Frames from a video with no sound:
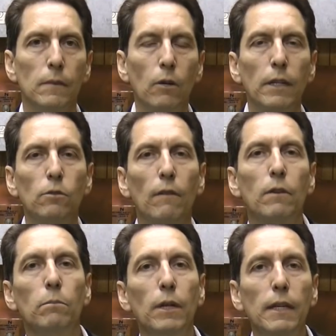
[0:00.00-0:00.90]
Okay, so I've
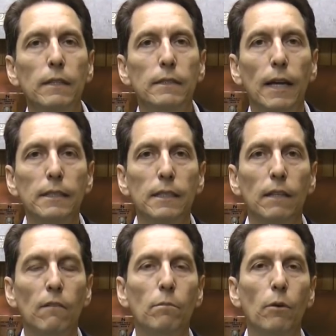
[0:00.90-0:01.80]
completed the
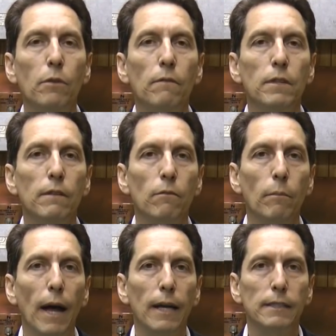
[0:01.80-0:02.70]
testing of both of the different
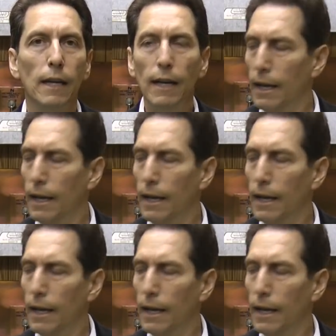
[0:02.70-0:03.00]
bags,